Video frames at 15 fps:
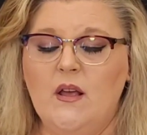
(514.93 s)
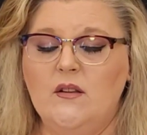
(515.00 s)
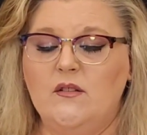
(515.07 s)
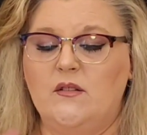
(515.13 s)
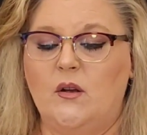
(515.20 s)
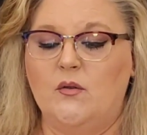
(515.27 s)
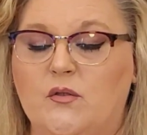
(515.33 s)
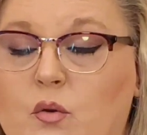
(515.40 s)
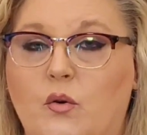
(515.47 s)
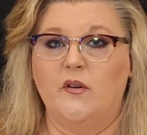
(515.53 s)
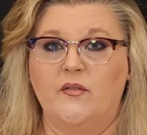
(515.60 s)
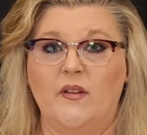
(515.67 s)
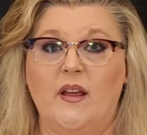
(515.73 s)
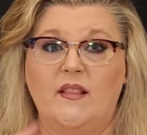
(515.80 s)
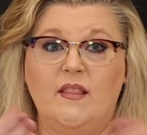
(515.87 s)
So sort
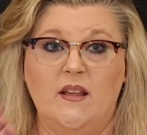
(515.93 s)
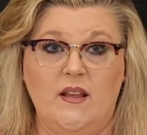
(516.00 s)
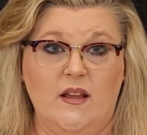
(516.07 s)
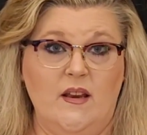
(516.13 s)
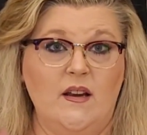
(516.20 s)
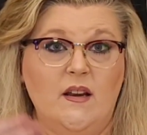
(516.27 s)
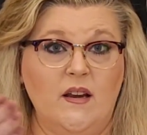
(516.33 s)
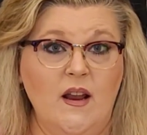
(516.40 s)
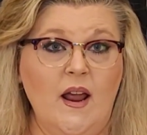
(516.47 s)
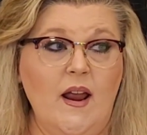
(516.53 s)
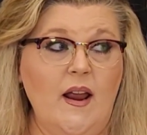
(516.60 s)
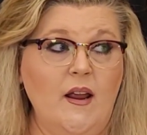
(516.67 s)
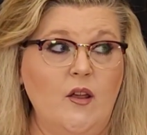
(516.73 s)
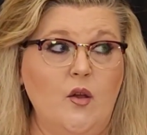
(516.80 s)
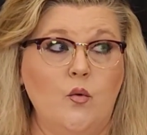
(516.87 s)
of like the yin and
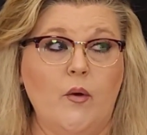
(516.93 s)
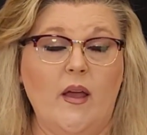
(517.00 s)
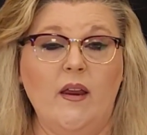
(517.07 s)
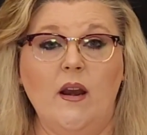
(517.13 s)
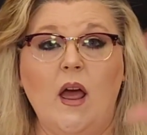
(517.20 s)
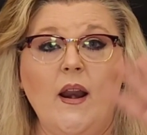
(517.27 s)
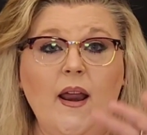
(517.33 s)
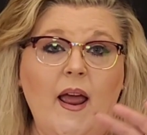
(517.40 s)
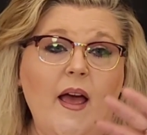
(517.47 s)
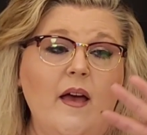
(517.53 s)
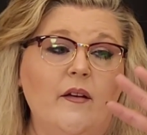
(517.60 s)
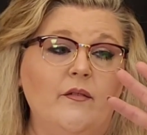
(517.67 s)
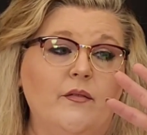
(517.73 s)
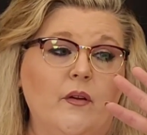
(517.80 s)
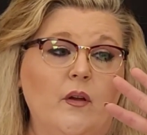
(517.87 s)
yang. You cannot
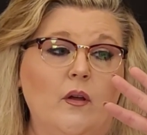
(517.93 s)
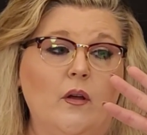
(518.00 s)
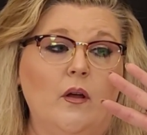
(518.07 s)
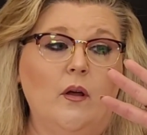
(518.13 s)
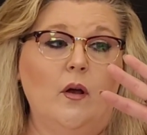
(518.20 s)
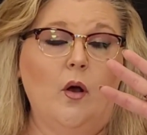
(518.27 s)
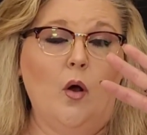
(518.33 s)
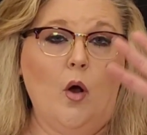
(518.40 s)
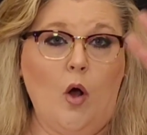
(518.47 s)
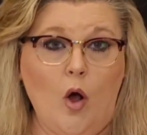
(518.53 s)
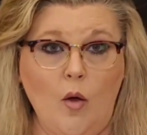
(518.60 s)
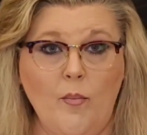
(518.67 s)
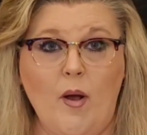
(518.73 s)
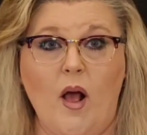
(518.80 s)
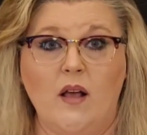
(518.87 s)
have
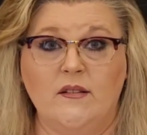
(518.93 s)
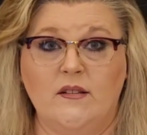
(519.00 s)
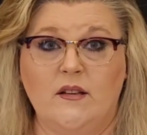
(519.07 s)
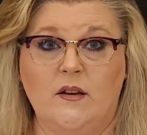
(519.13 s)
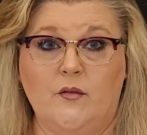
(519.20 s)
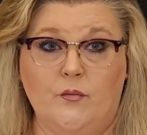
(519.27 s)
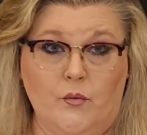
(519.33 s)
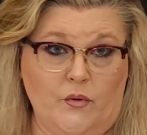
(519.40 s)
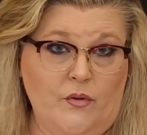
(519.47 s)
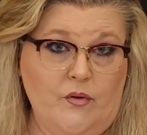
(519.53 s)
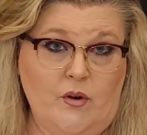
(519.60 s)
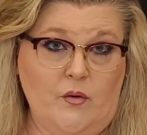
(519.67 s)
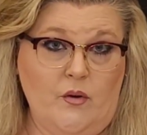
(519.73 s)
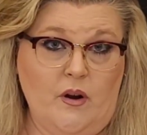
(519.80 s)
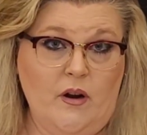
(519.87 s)
all positive with
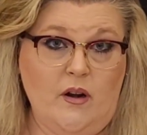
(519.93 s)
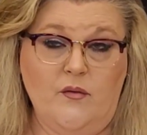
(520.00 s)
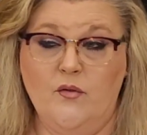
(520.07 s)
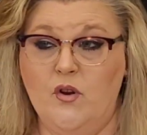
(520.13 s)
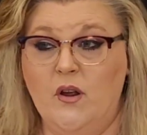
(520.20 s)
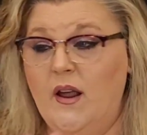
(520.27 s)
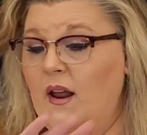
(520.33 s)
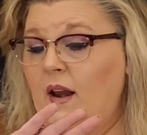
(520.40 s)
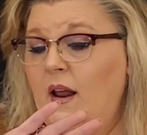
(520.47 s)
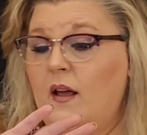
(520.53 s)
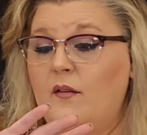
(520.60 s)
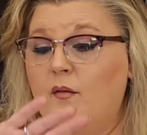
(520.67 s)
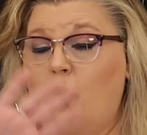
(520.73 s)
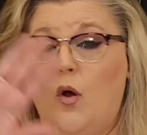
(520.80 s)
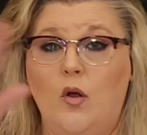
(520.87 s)
no negative. You can't
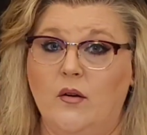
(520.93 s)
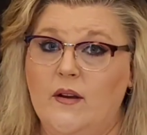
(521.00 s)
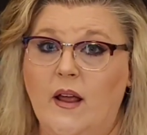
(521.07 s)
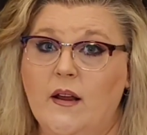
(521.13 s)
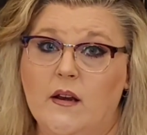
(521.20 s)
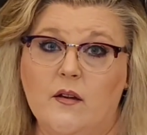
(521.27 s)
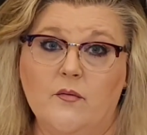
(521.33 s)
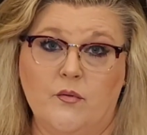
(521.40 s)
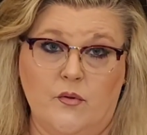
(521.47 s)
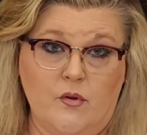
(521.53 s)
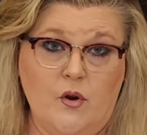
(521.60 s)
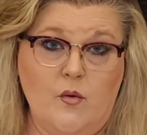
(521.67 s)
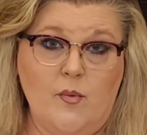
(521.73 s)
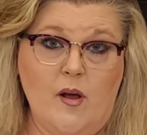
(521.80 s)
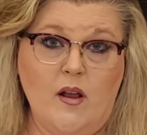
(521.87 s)
have all negative with
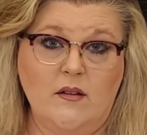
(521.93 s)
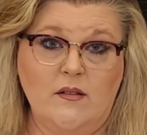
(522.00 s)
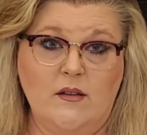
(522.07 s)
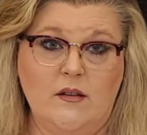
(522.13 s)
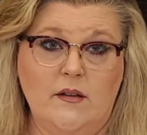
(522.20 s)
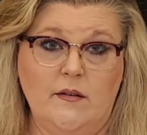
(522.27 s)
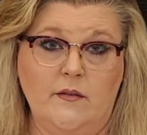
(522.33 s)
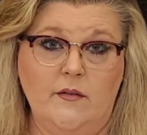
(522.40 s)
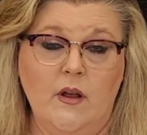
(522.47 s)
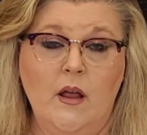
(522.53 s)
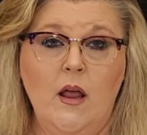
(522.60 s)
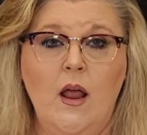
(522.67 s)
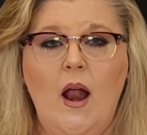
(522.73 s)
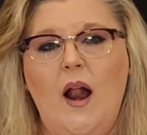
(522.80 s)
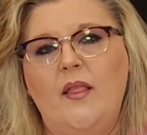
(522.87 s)
no positive.
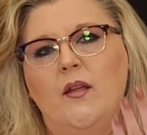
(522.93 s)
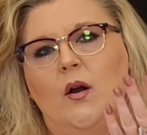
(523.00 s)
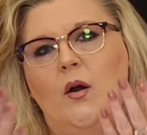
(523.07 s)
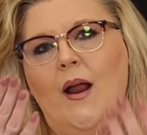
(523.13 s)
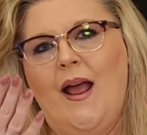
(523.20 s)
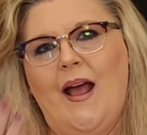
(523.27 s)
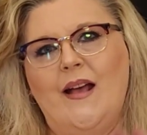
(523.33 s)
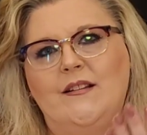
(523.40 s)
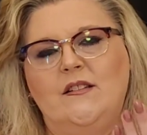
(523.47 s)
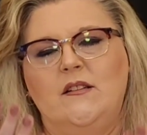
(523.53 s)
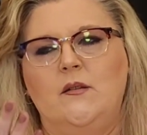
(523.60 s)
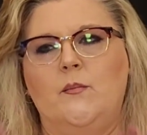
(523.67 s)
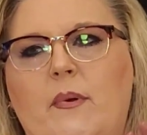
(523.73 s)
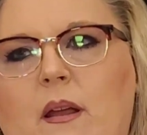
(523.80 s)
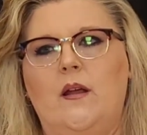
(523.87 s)
And there has
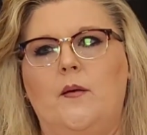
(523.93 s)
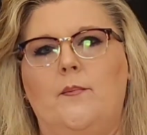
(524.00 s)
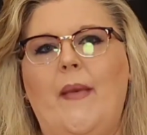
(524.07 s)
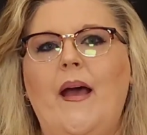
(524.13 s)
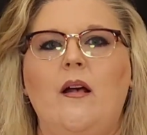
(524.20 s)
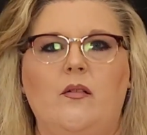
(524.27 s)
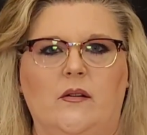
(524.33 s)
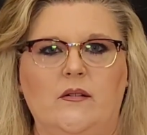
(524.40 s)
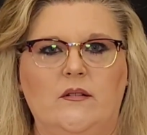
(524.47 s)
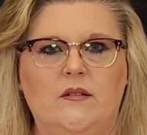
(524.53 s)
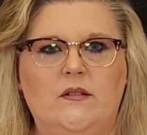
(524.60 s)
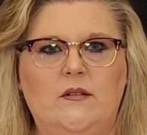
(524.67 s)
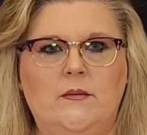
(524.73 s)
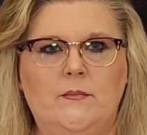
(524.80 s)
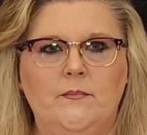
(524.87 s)
to be a
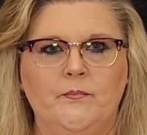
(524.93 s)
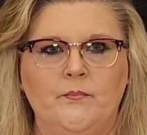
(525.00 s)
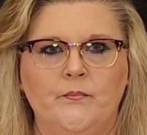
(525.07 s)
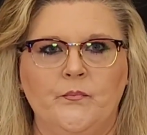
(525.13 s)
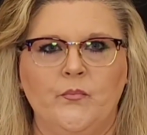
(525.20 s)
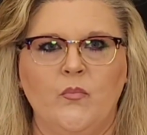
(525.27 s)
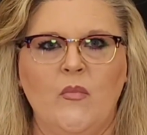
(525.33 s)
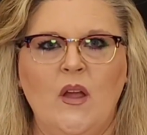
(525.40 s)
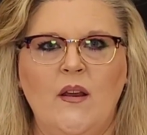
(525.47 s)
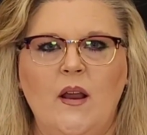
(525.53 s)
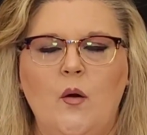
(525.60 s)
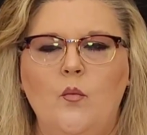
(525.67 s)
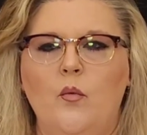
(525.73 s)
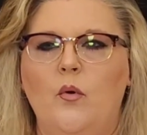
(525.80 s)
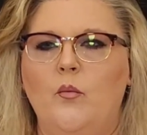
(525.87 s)
balance.
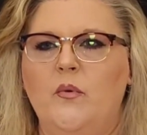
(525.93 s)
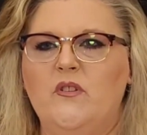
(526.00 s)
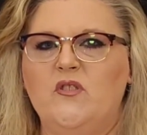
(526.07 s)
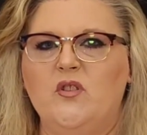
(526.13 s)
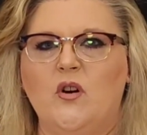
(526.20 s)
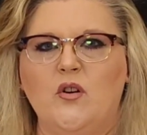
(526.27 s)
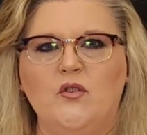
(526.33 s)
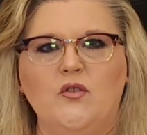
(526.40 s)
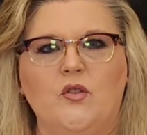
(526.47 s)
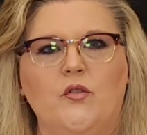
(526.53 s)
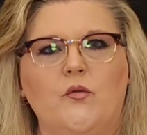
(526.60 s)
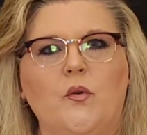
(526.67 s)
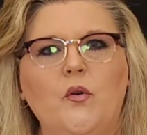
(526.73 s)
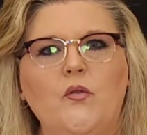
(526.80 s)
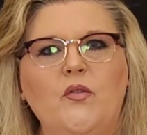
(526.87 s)
Now, when we start to
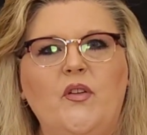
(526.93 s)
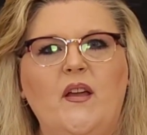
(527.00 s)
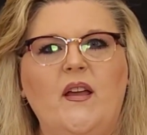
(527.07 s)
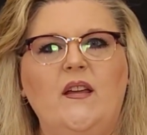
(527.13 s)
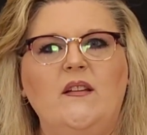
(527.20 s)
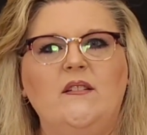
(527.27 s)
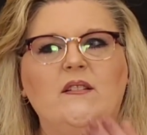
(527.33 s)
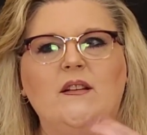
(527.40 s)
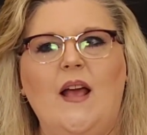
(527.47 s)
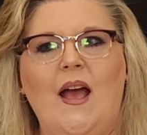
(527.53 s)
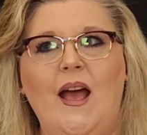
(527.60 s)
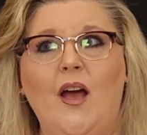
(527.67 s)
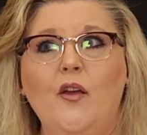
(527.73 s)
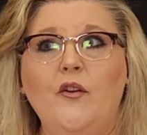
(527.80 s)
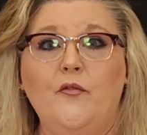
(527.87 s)
throw things
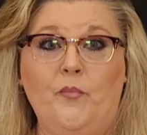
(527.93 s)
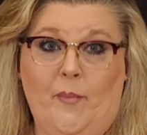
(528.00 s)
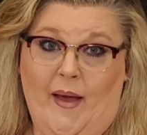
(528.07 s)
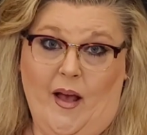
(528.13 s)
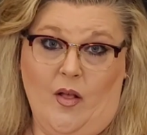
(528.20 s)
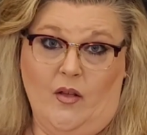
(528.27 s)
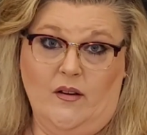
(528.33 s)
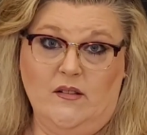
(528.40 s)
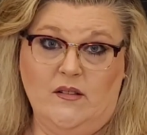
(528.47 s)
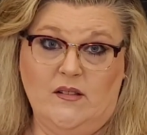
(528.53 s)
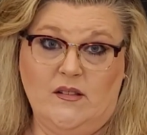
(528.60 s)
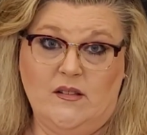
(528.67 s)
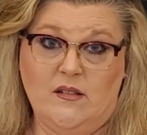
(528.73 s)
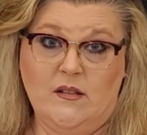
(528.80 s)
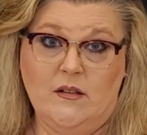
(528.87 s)
out of
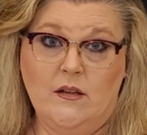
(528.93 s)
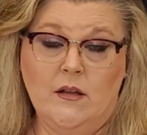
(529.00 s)
balance